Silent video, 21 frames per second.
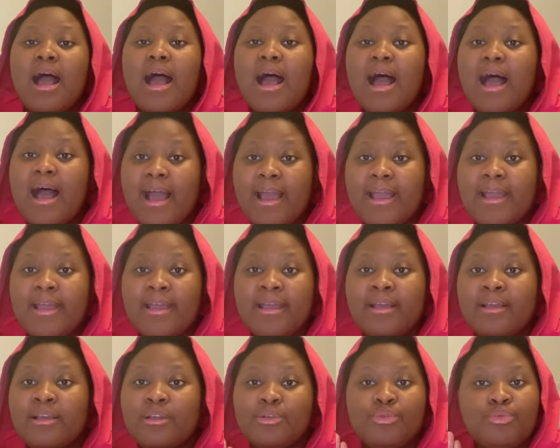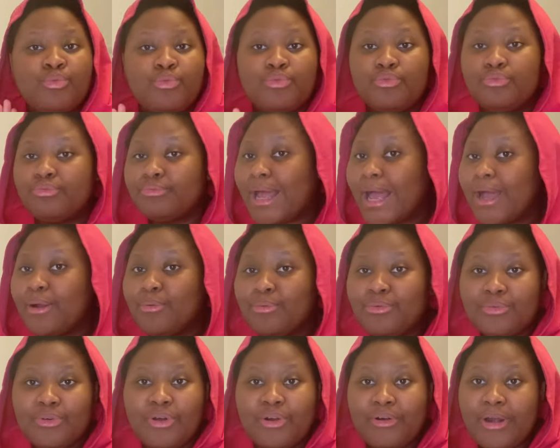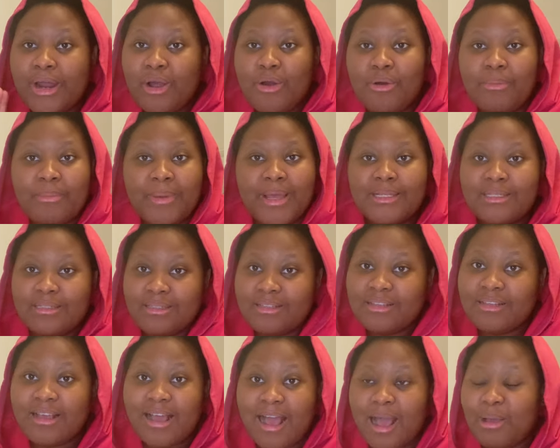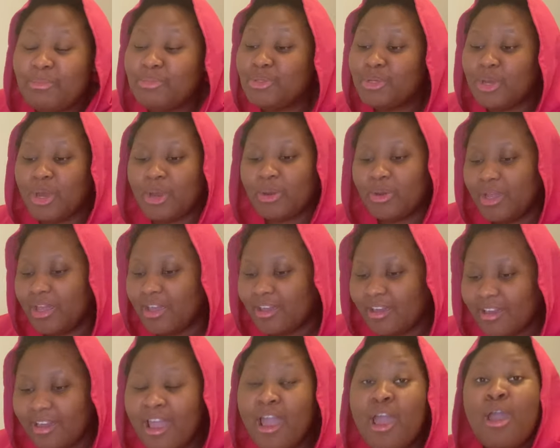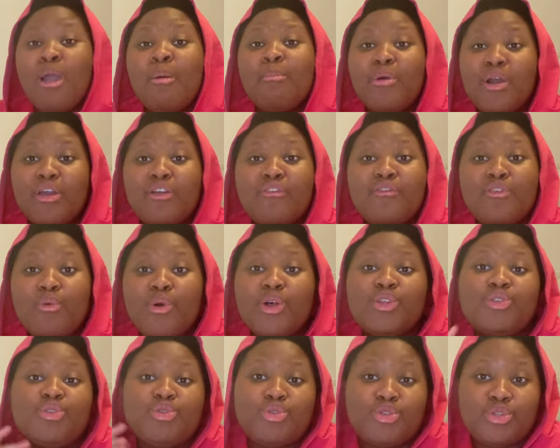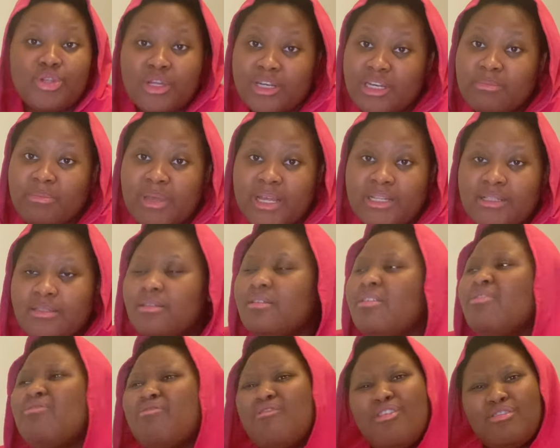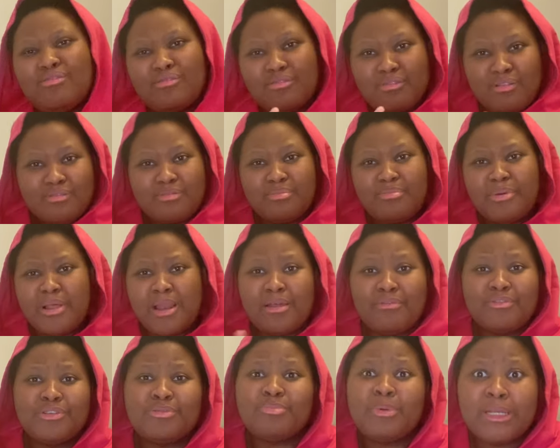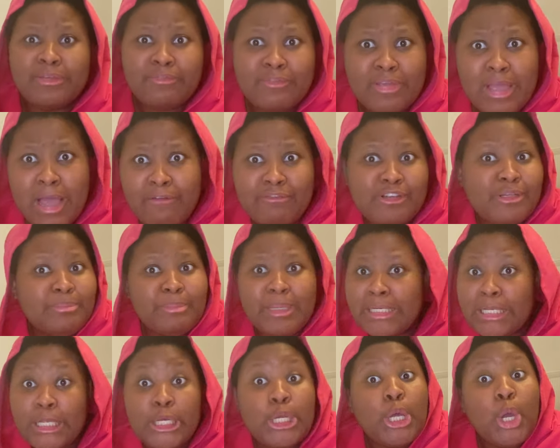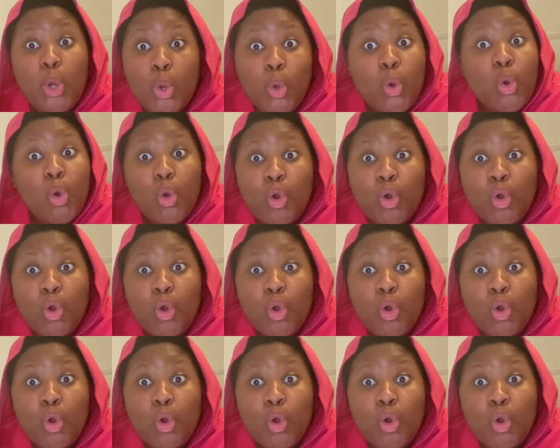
I will not recommend, I'm sorry. But if you want to study medicine, of course go to Belarus, but if you have the money, don't go.